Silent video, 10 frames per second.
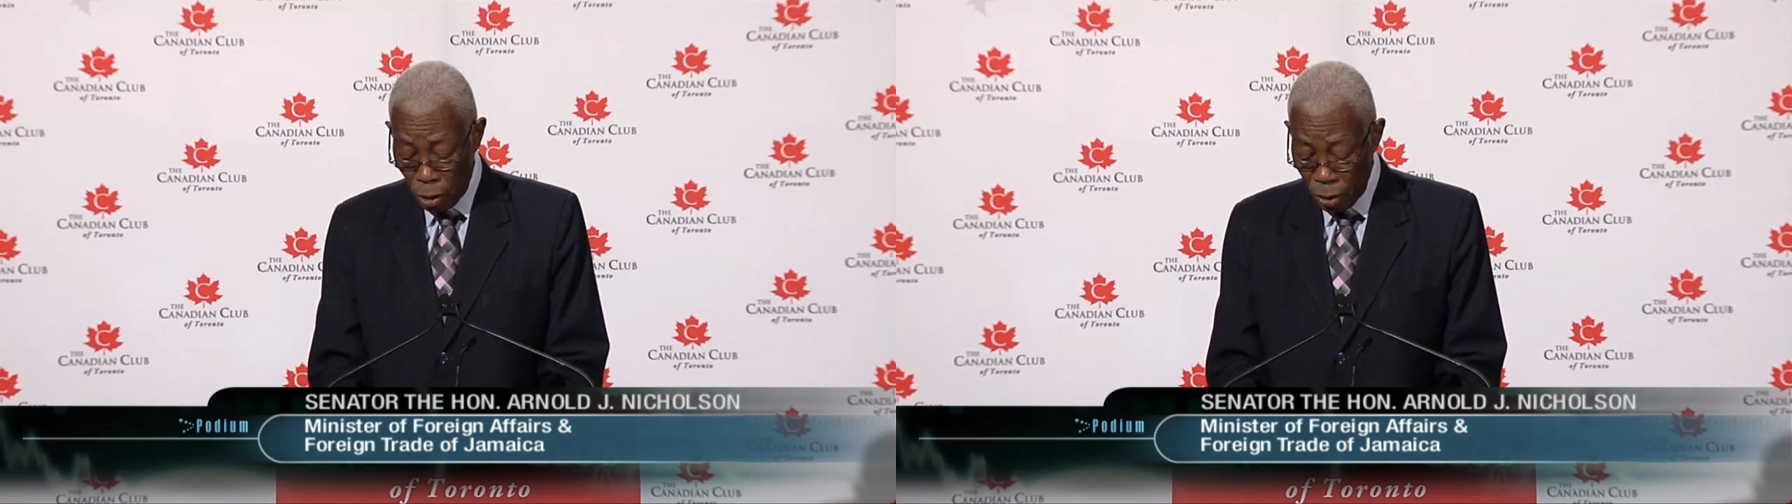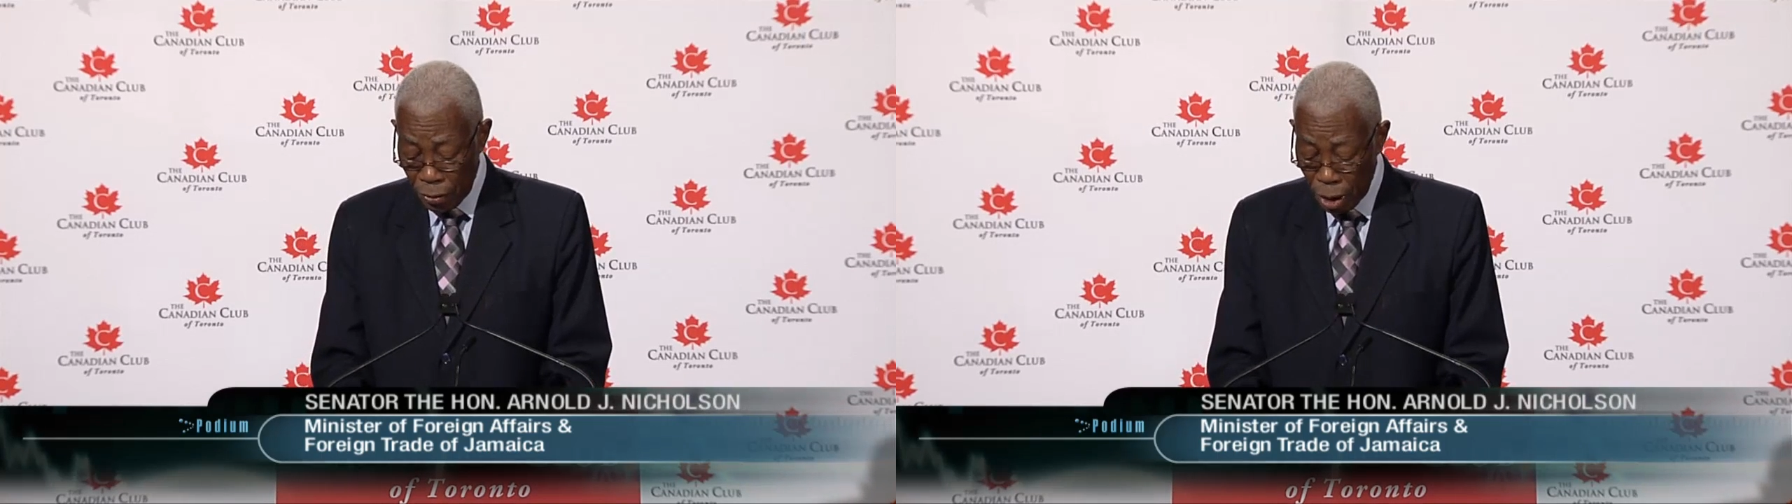
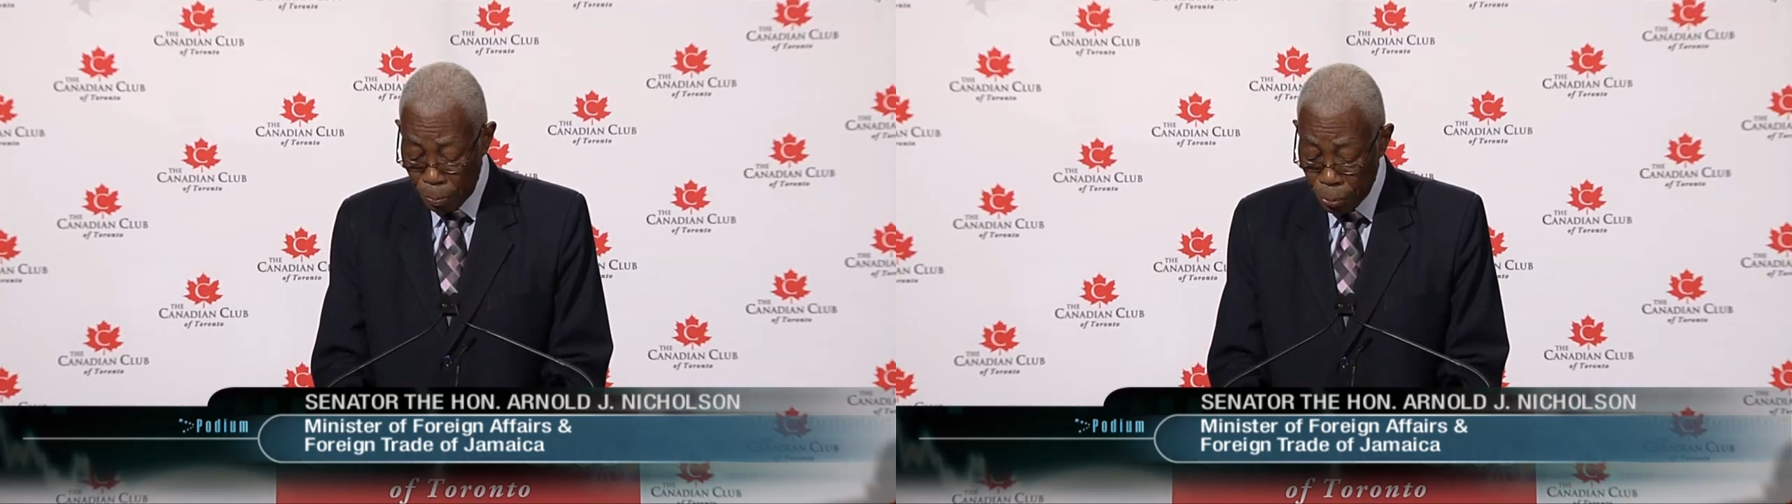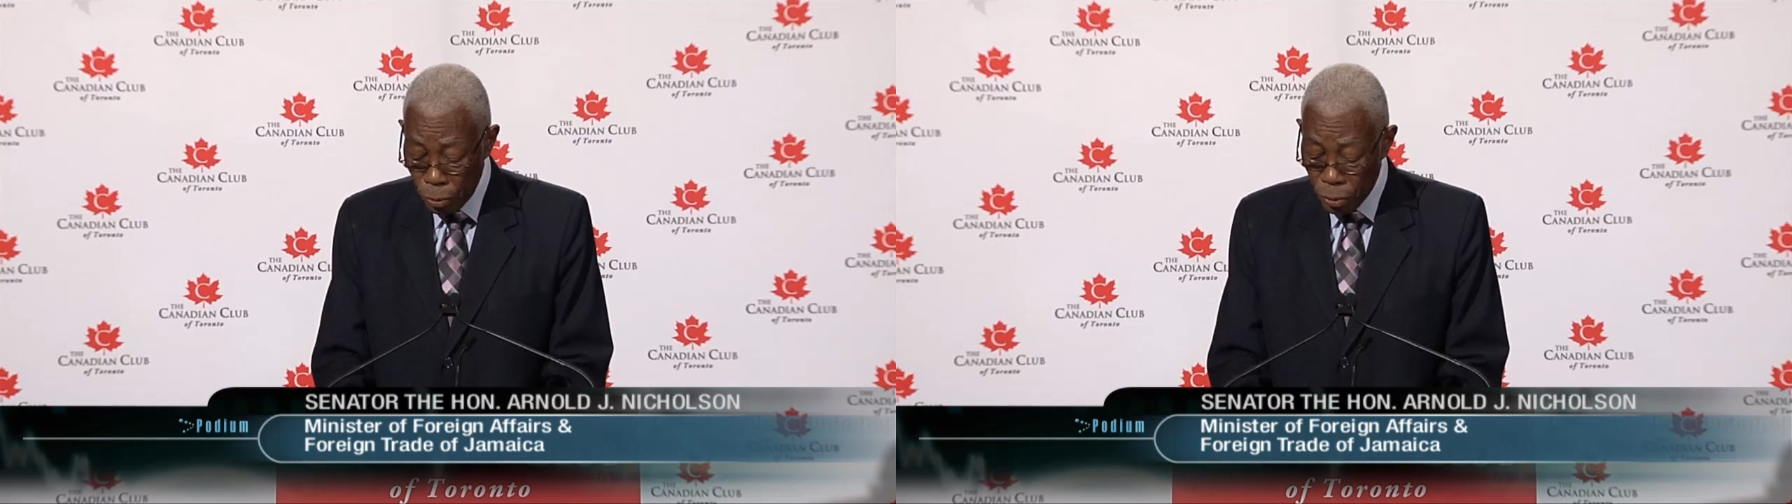on the
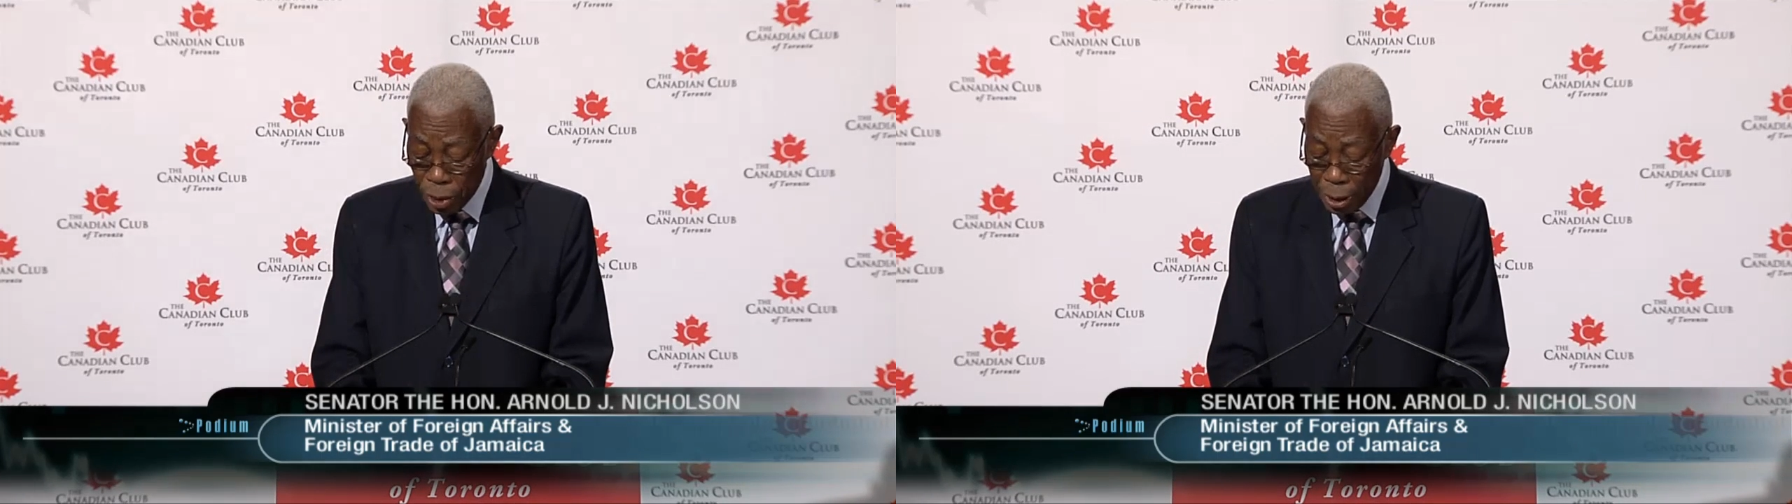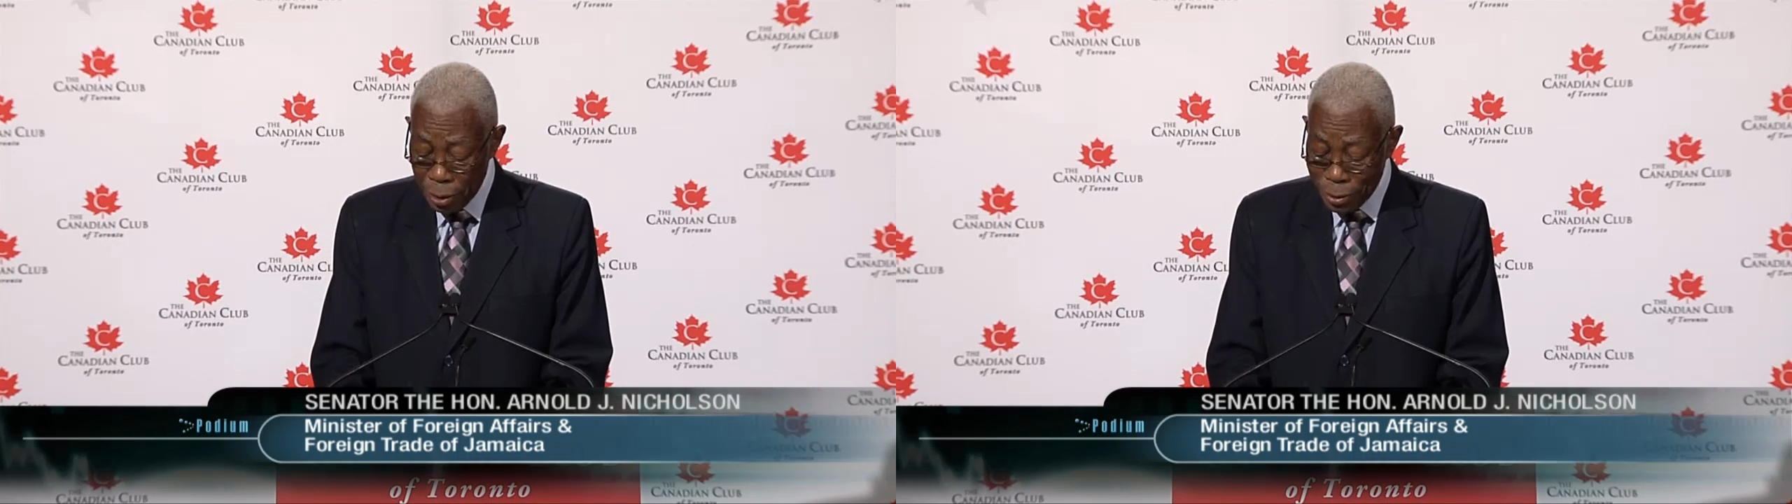approach
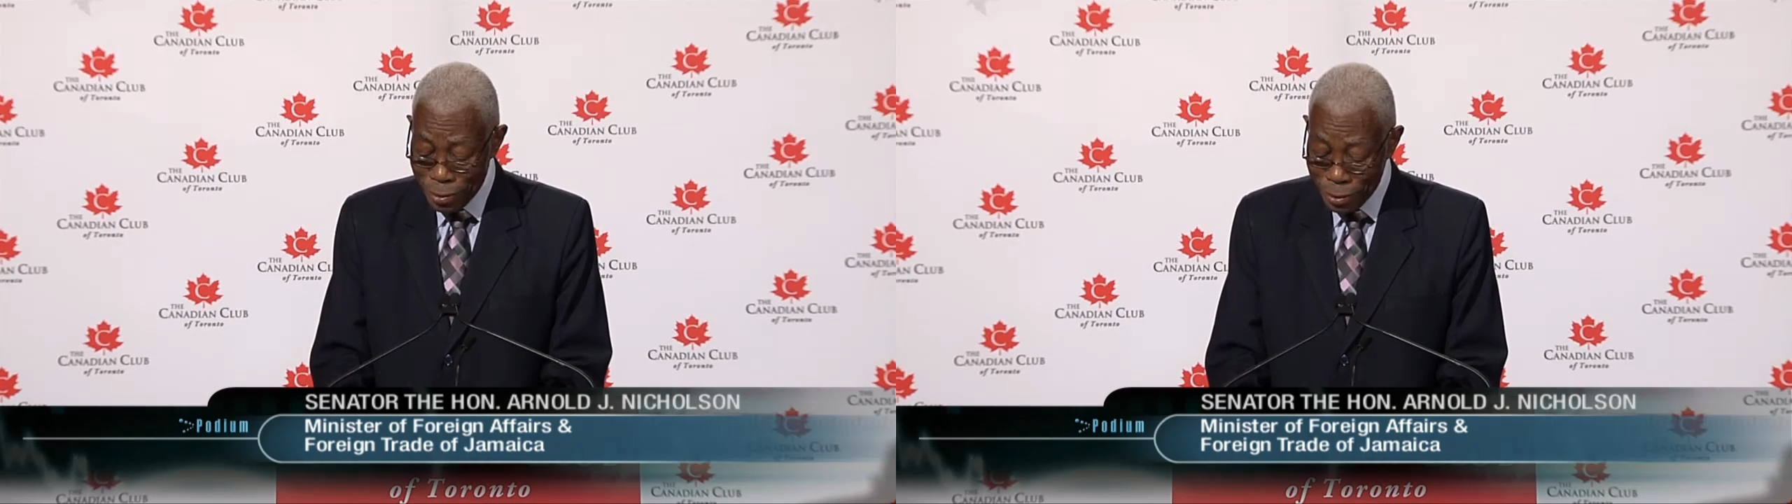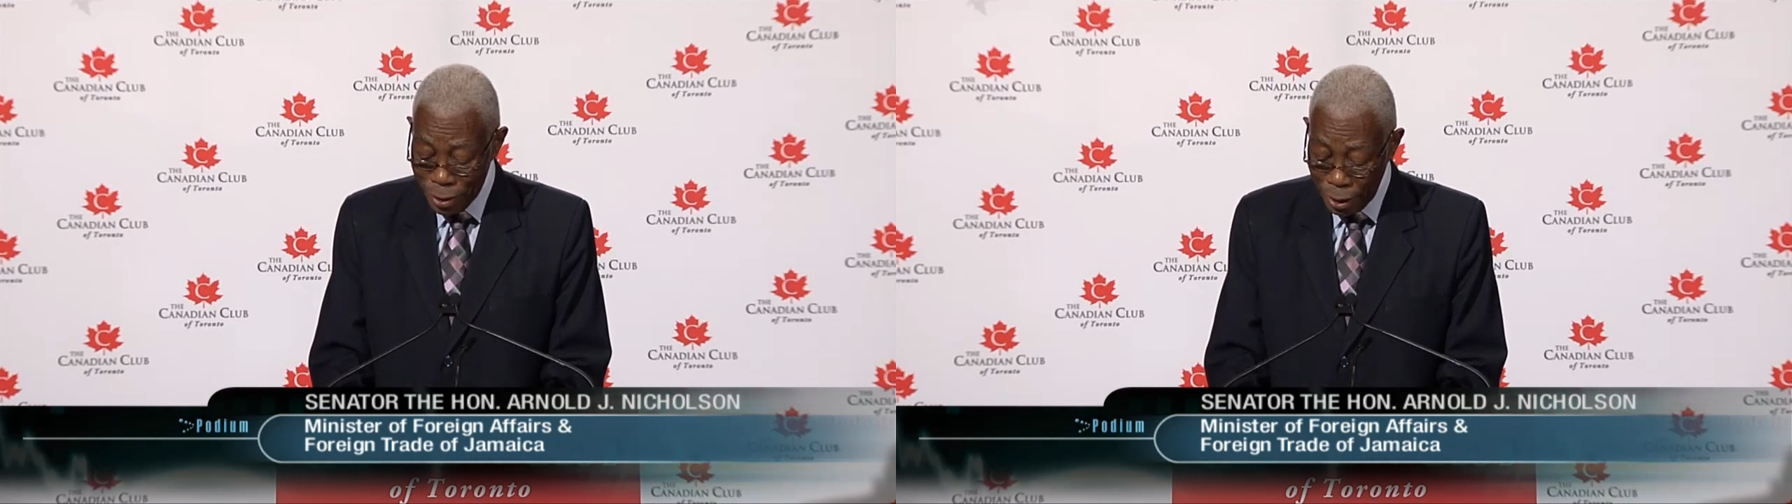that it
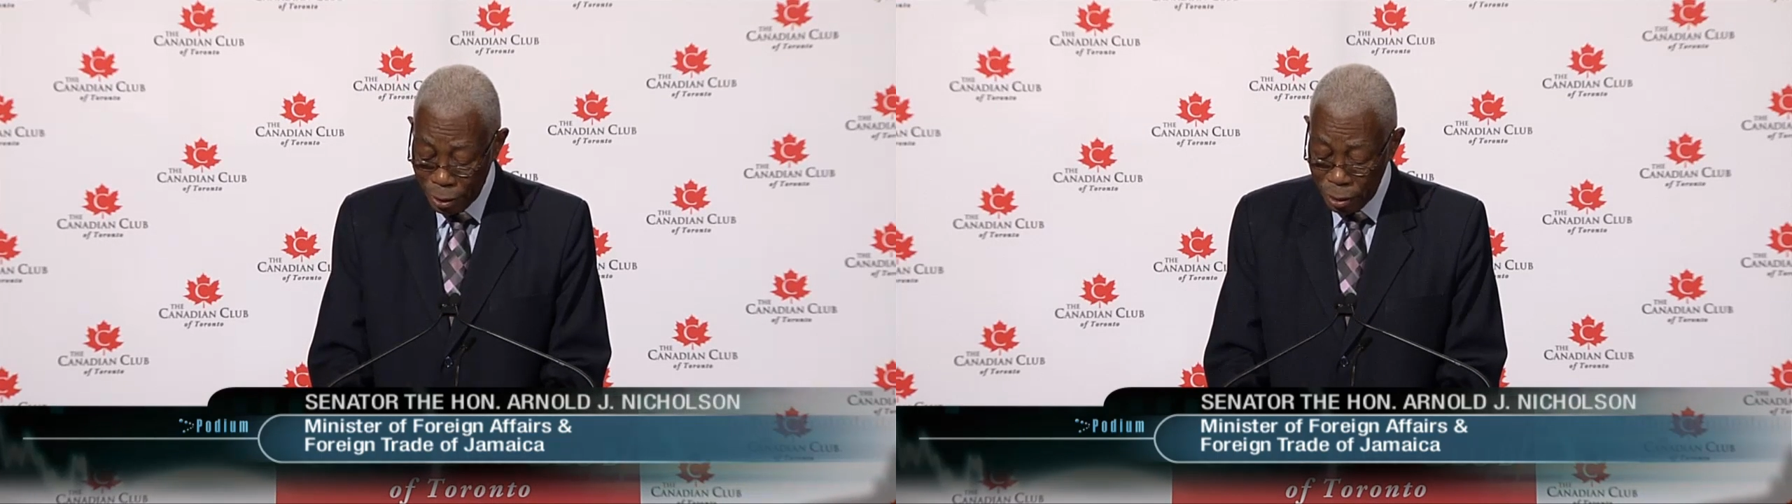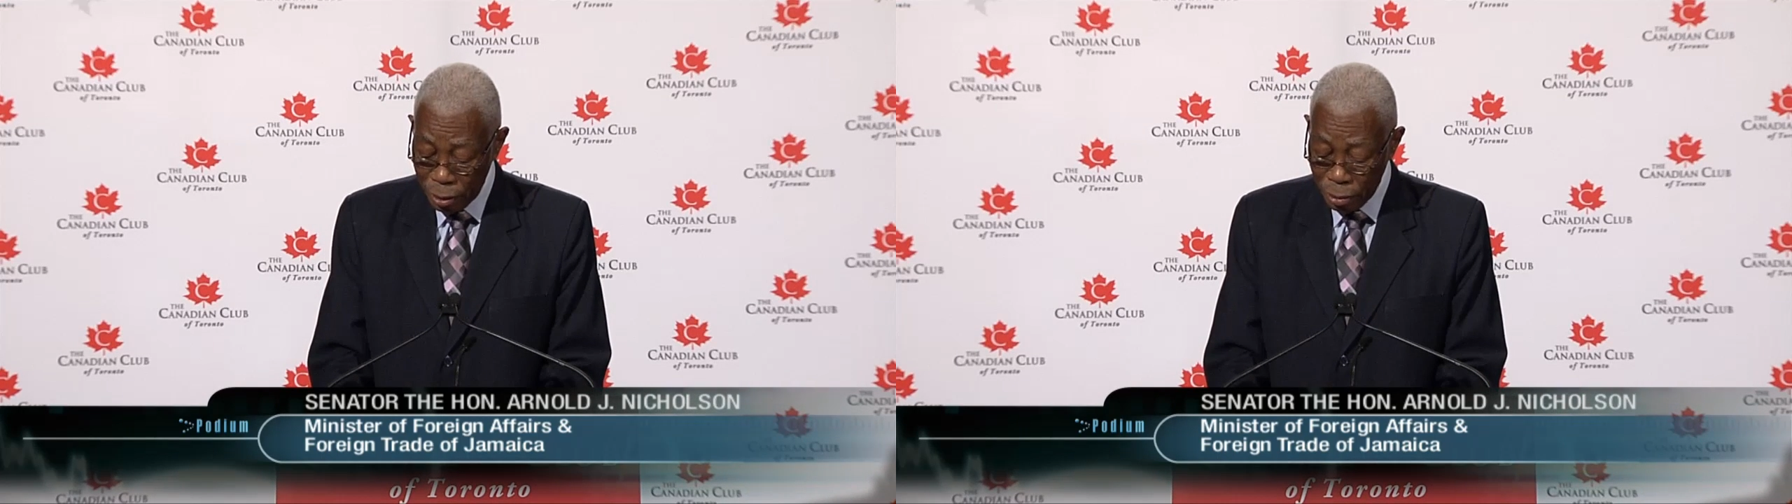is
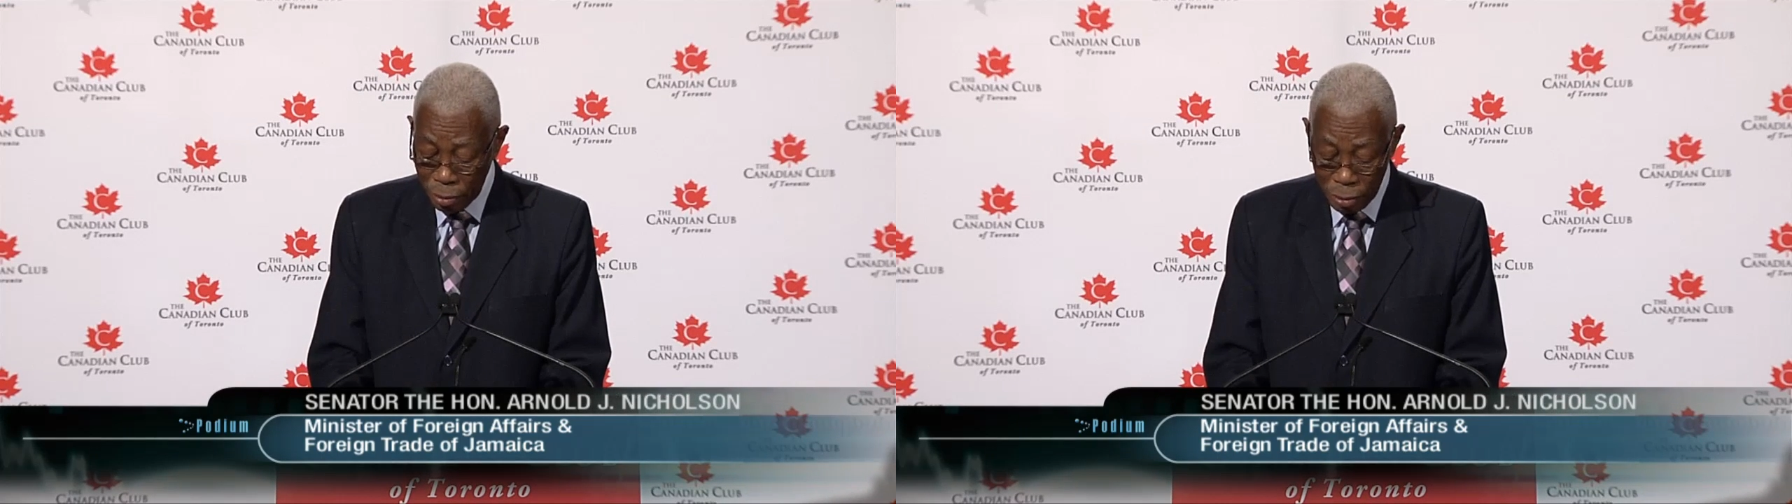taking,